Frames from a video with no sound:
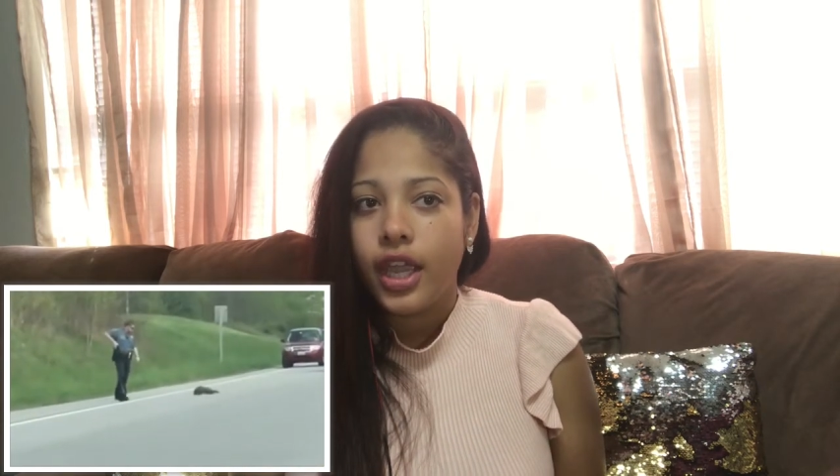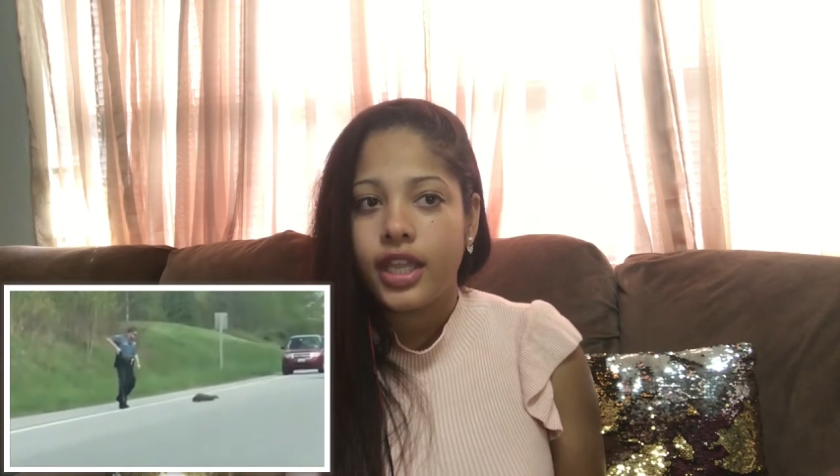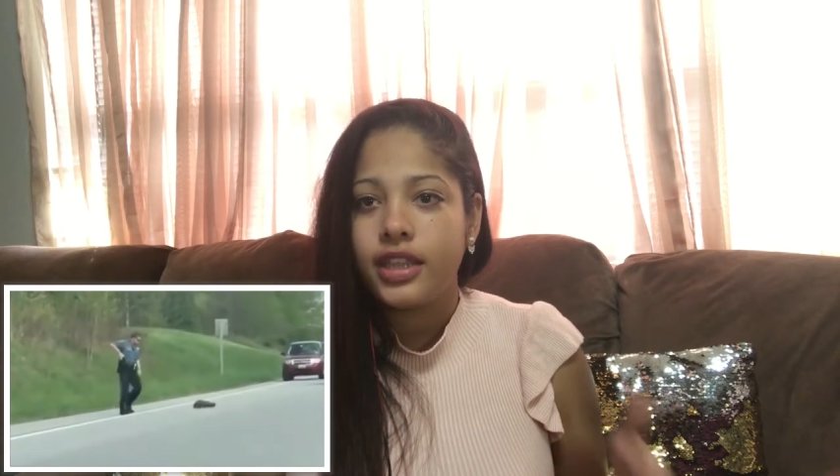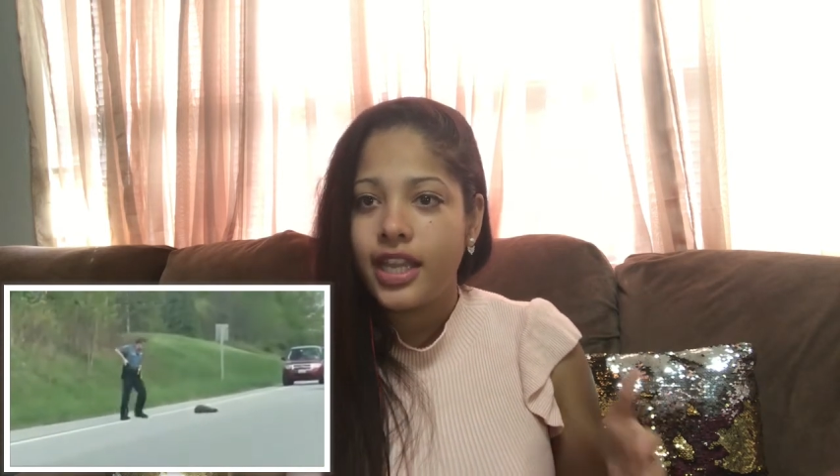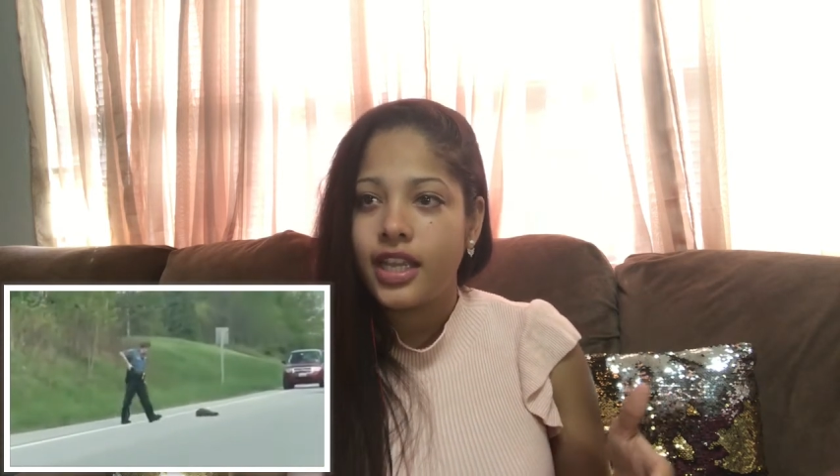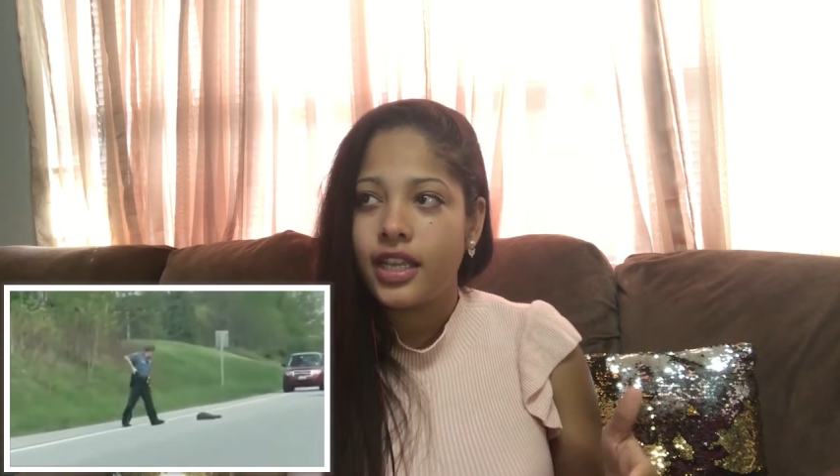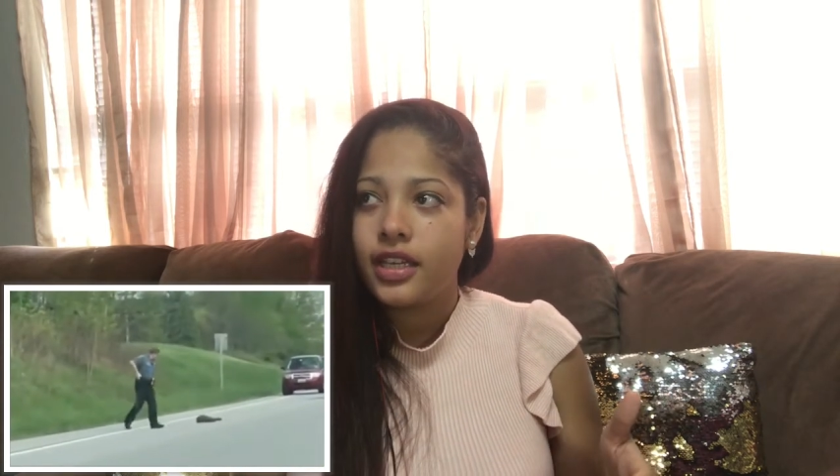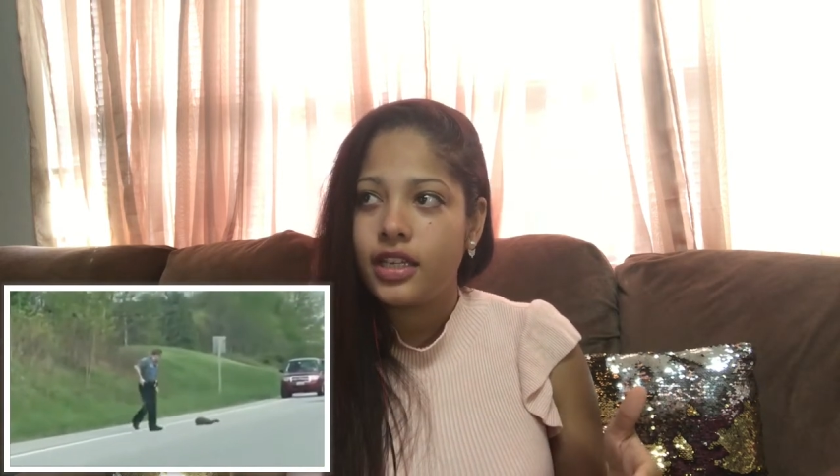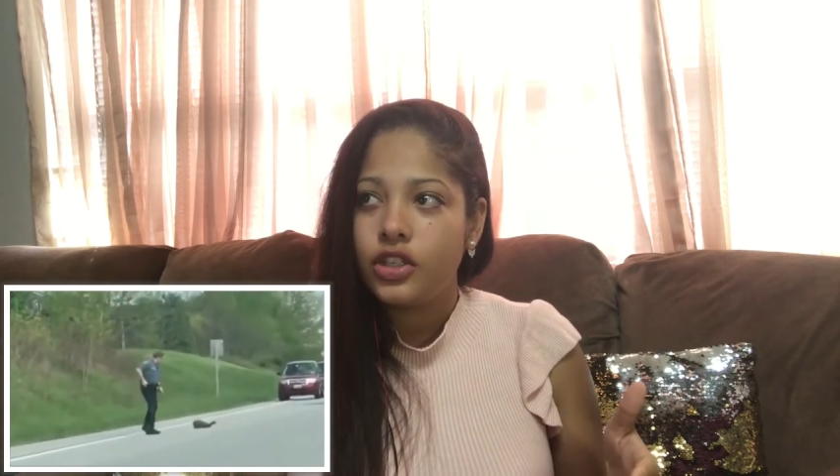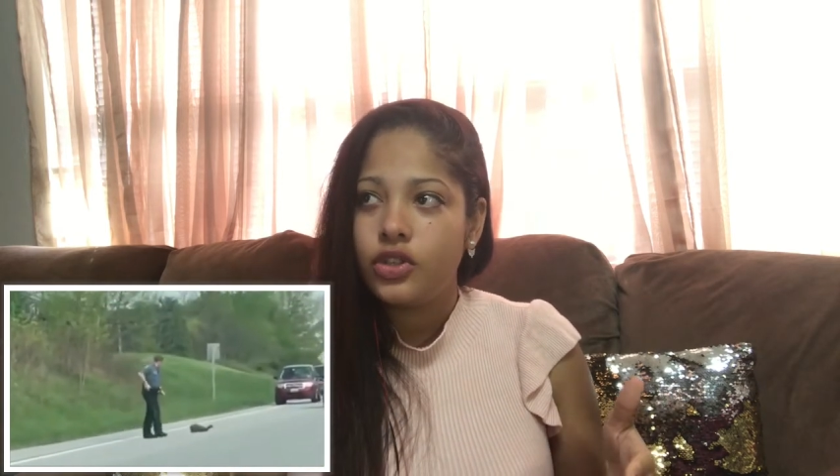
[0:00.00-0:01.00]
and
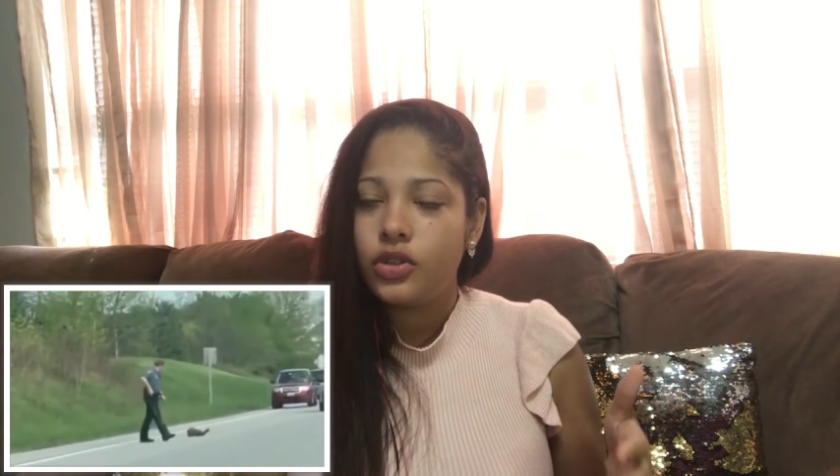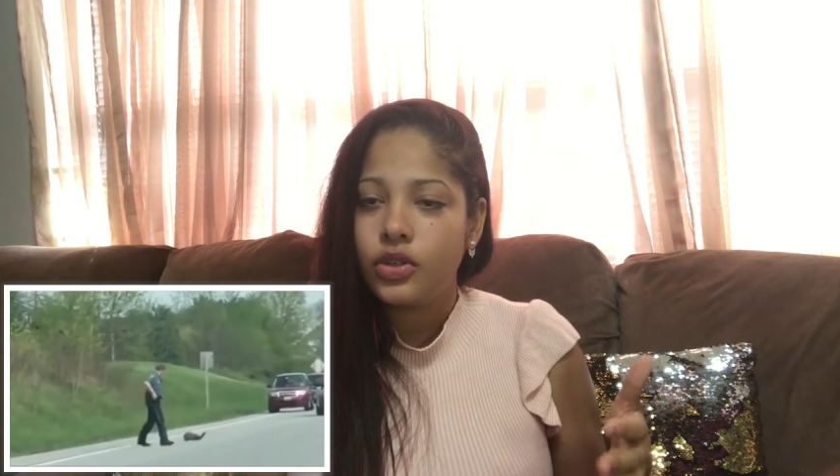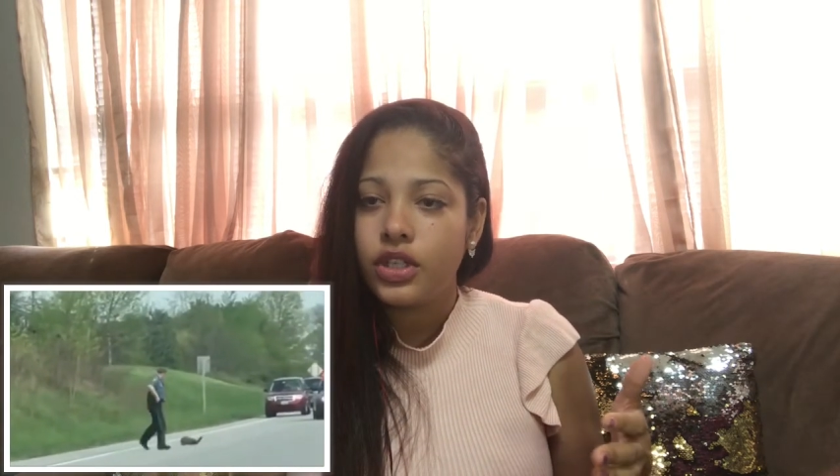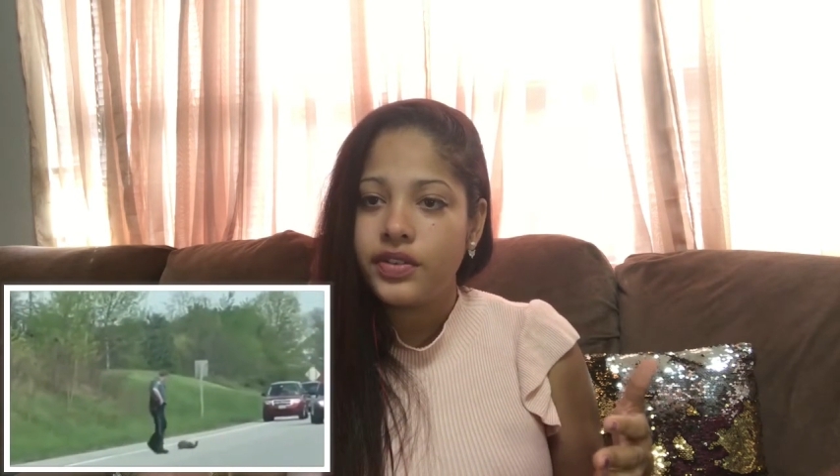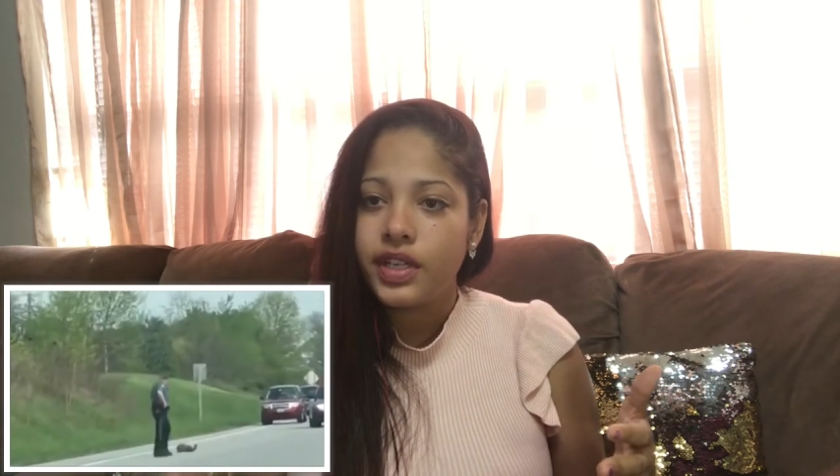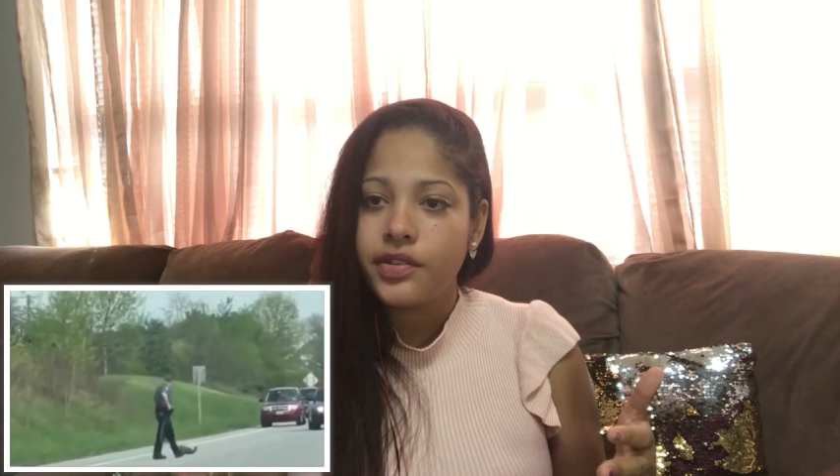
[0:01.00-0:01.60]
then you don't even